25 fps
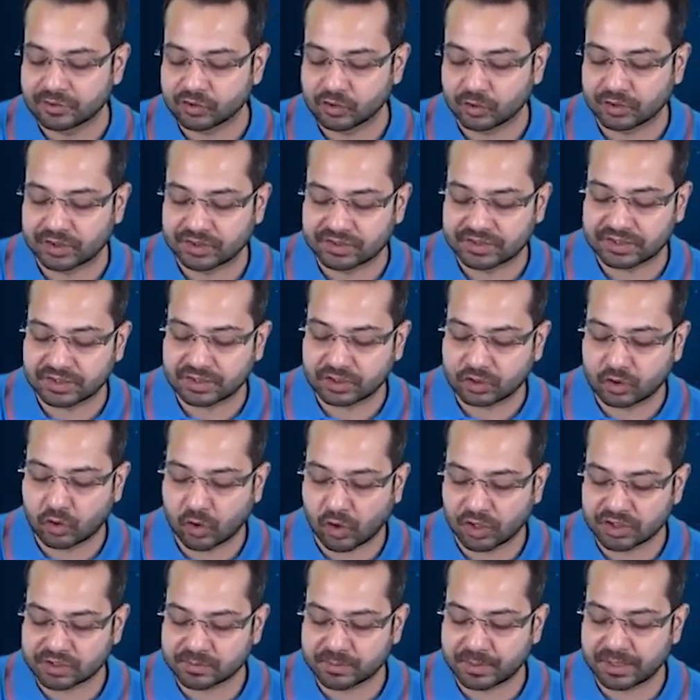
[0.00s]
So this is
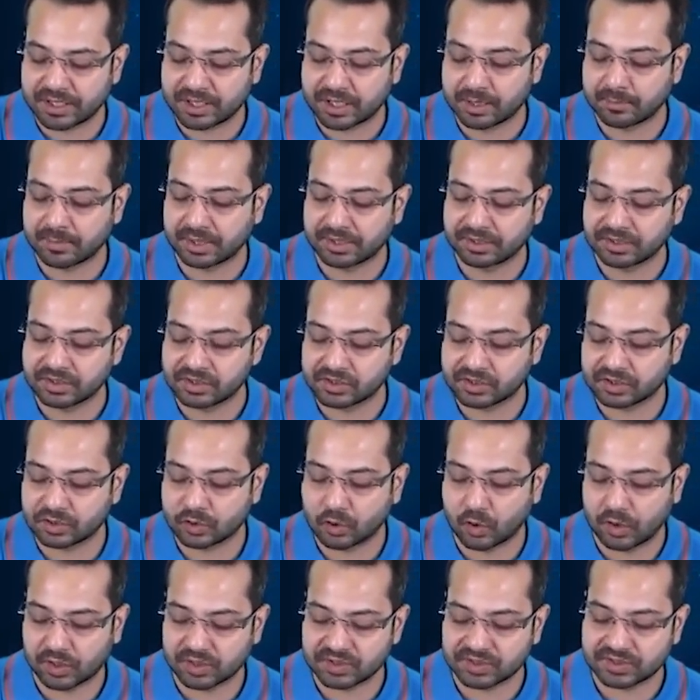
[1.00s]
cos beta minus
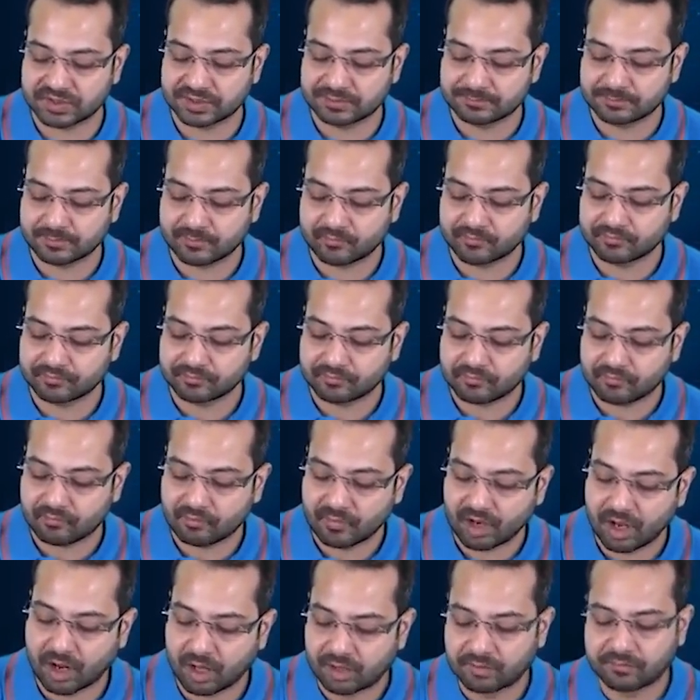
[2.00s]
cos
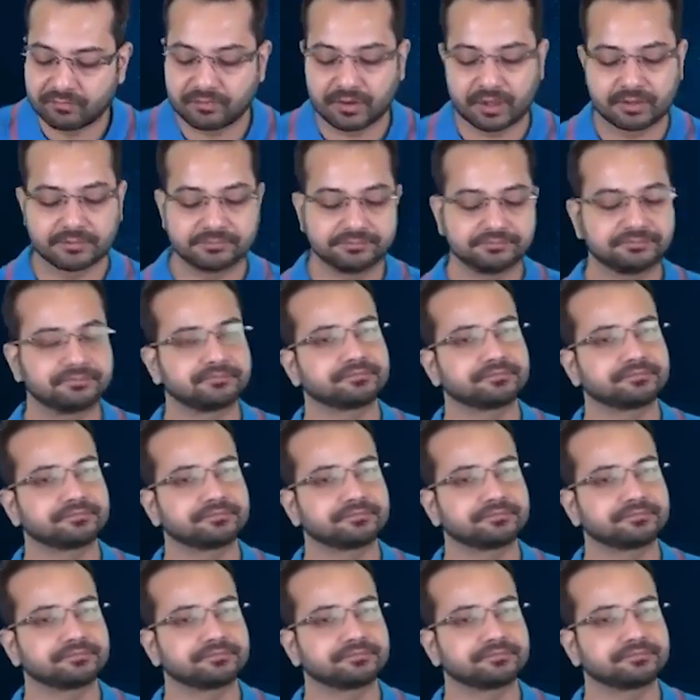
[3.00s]
alpha.